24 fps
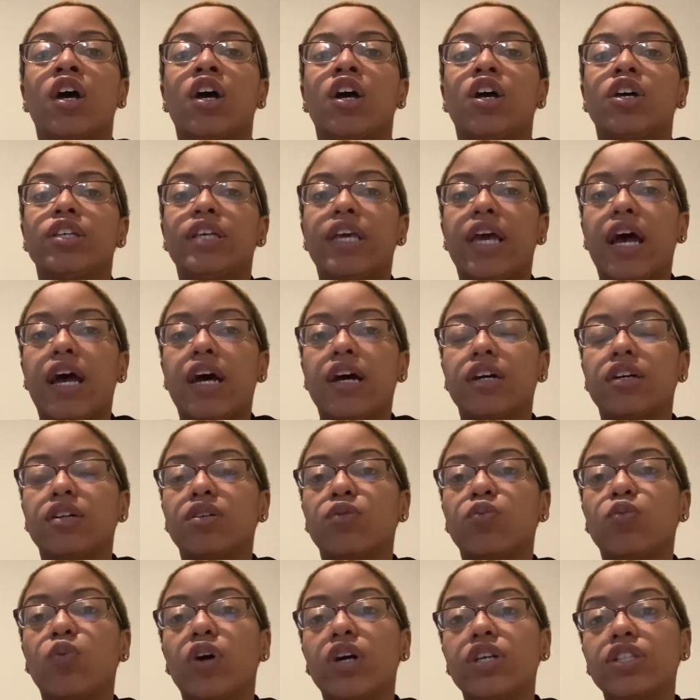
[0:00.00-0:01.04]
yeah,
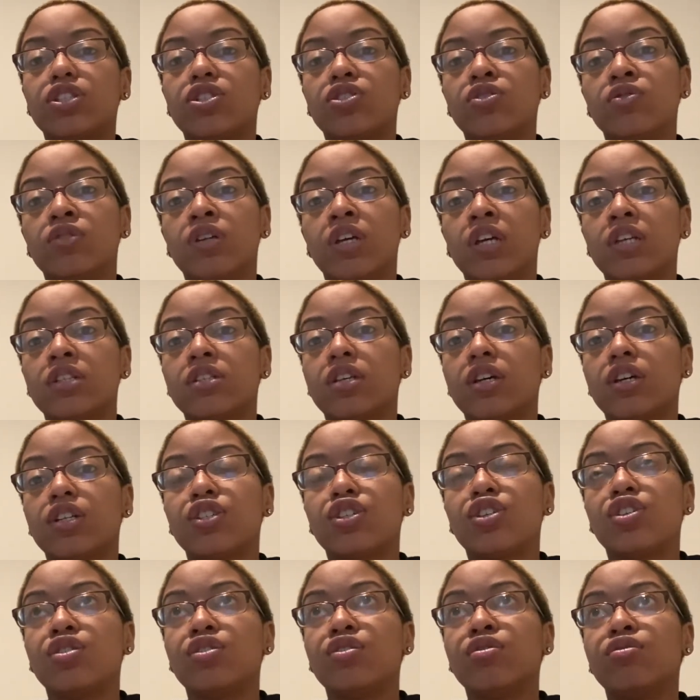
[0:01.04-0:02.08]
once you get
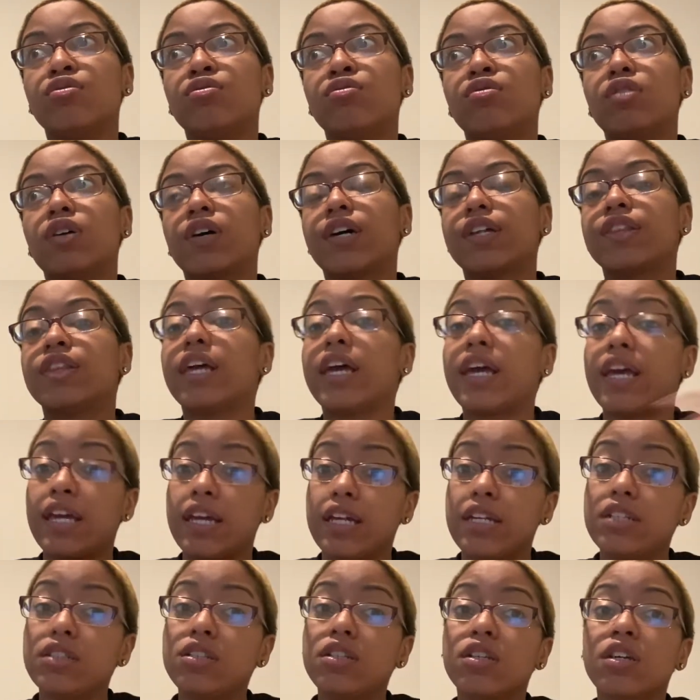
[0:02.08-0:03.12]
to the
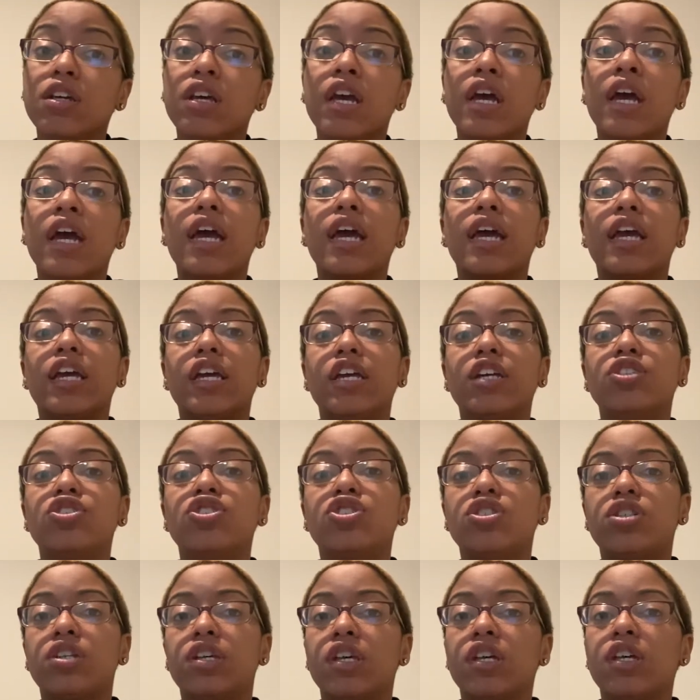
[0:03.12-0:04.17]
end, each
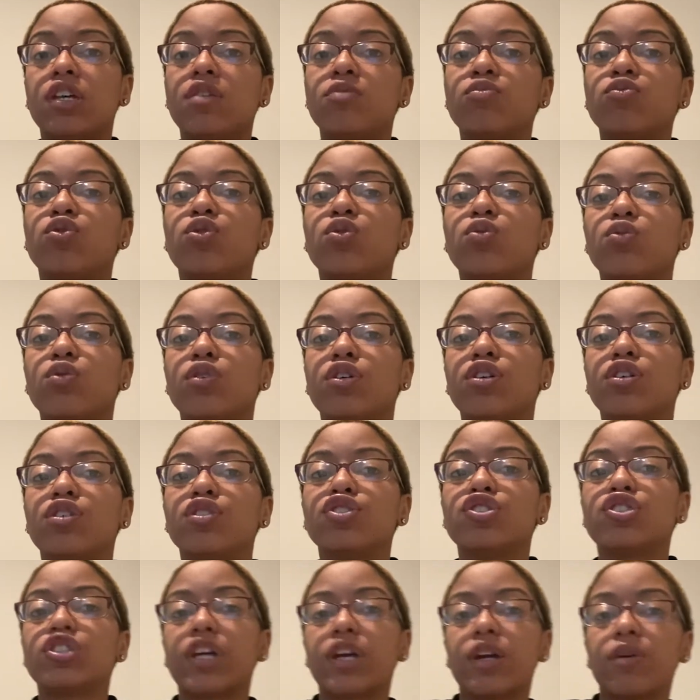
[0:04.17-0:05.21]
team will
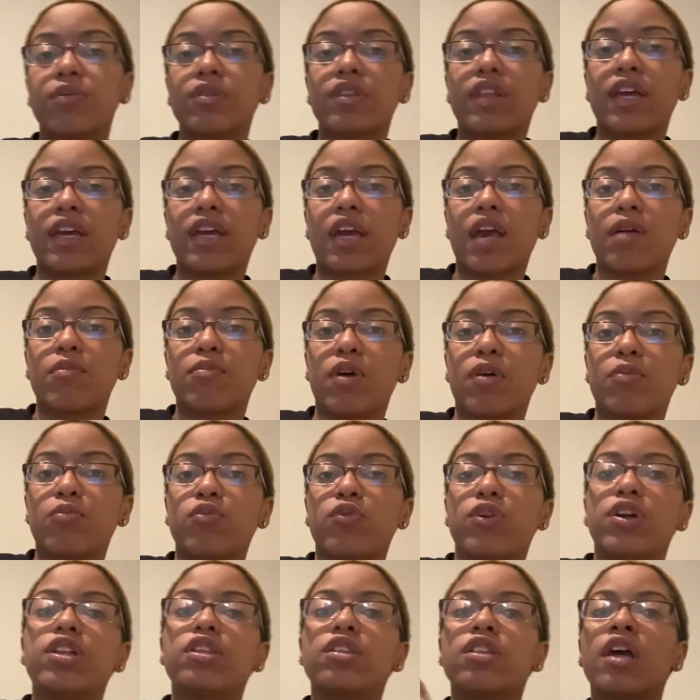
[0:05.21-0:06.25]
share what they came up
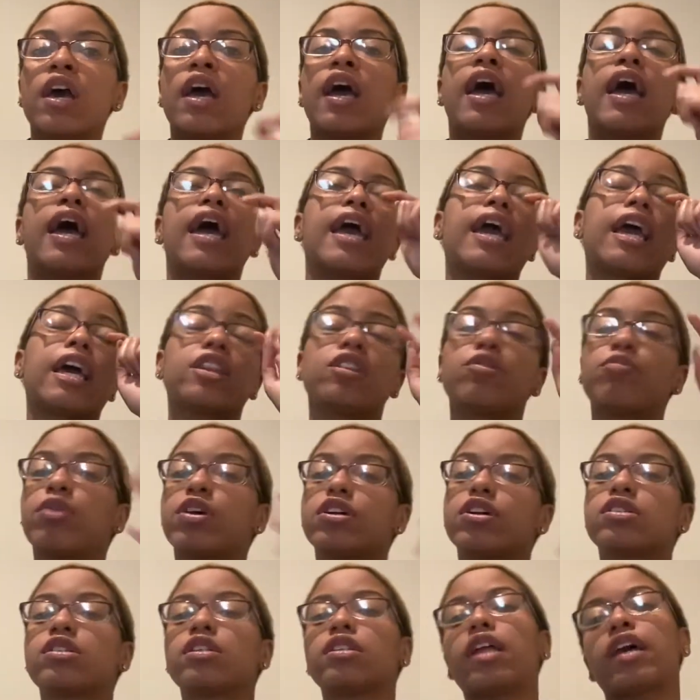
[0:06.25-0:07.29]
with, and the
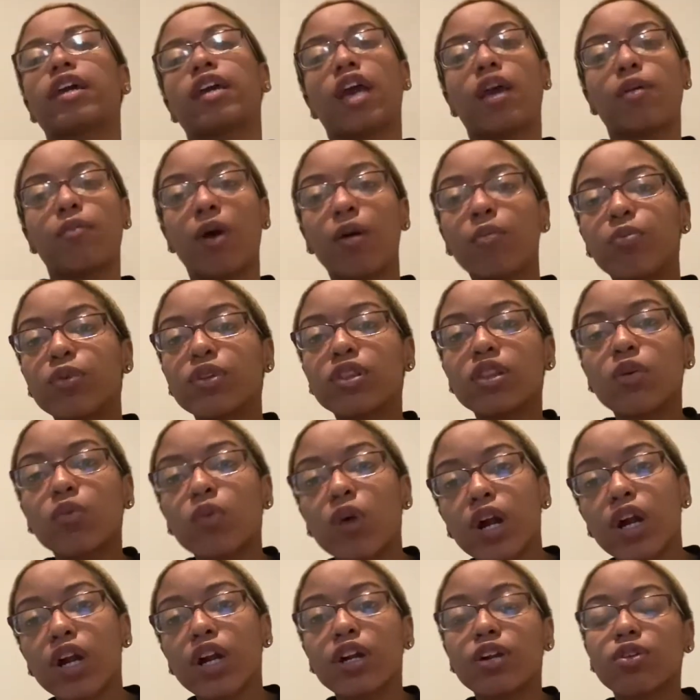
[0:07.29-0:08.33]
person that came up with the
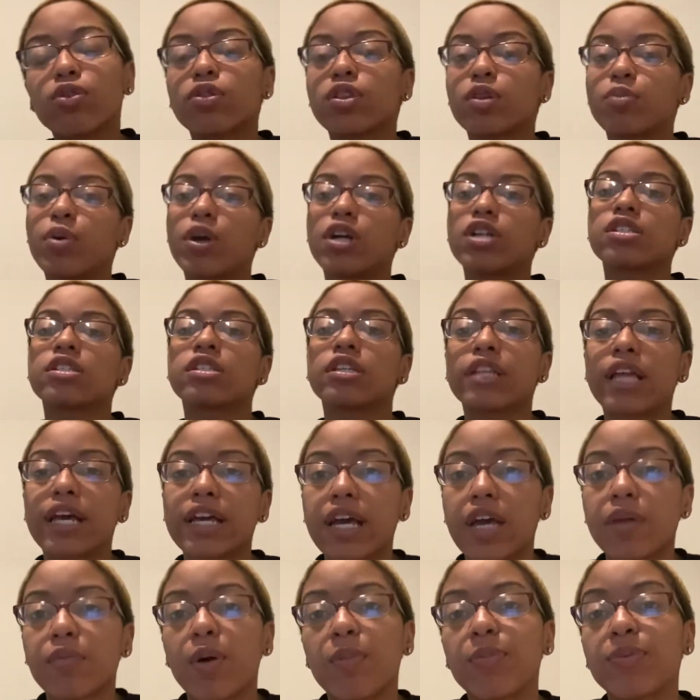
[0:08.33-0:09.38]
word or the person that
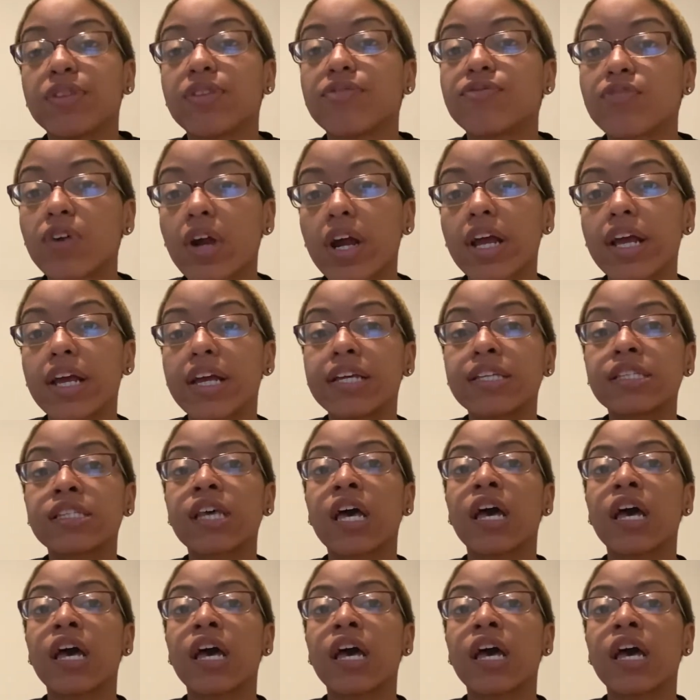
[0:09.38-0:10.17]
came up with the phrase